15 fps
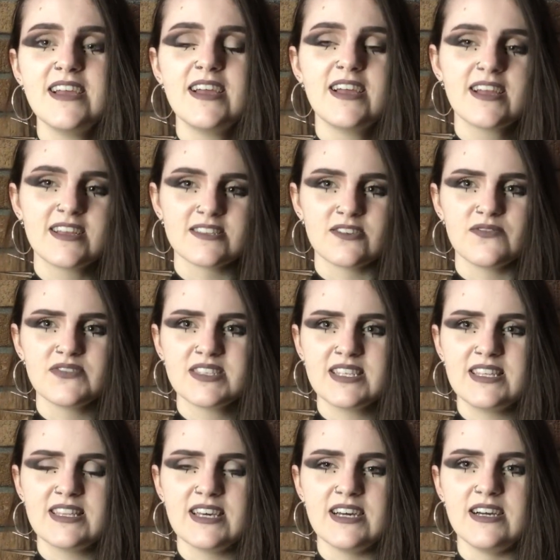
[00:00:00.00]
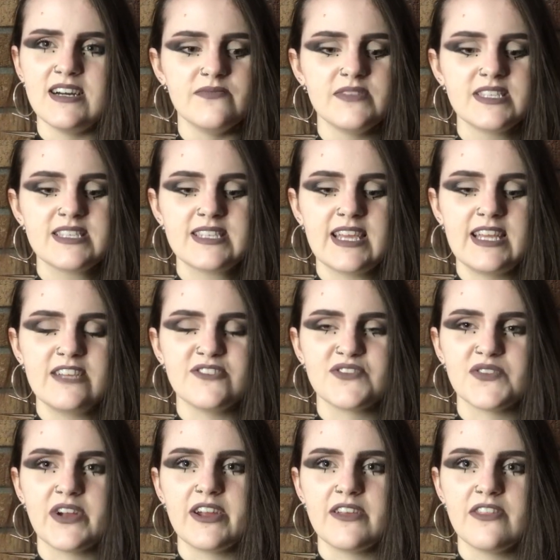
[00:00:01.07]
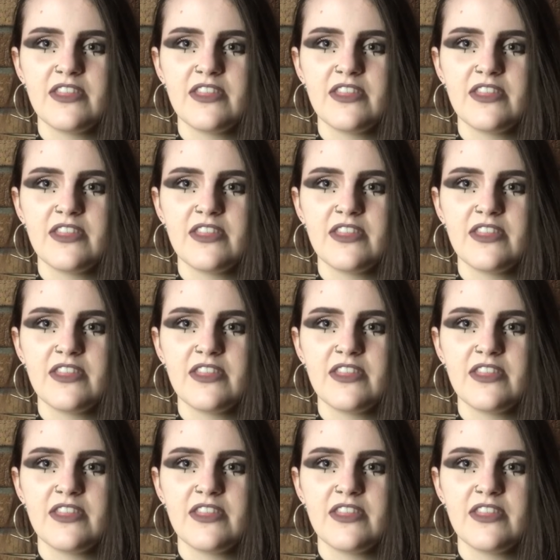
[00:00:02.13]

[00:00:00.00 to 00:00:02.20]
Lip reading: because obviously the skin is very